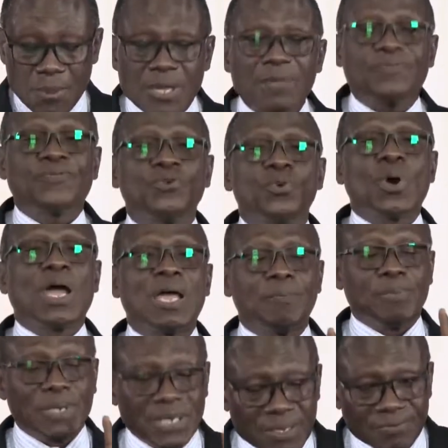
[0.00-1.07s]
If you are a
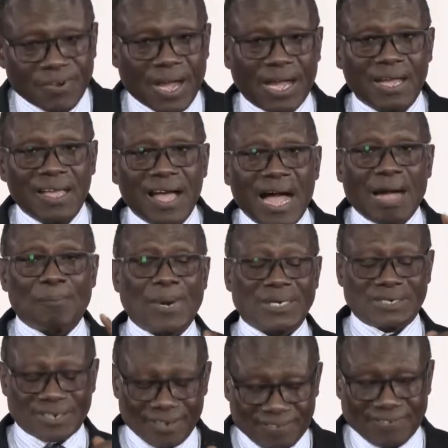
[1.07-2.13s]
believer, I'm
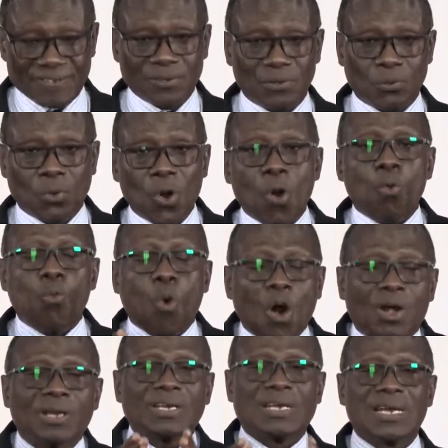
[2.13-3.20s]
addressing you.
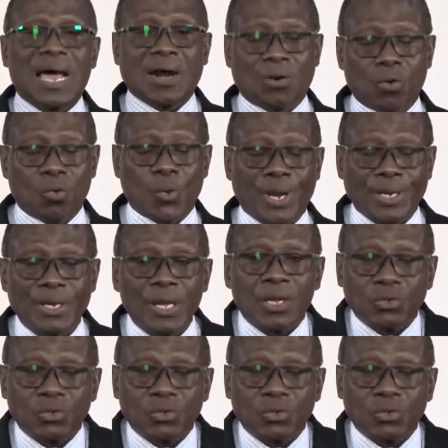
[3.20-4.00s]
Walk the narrow way.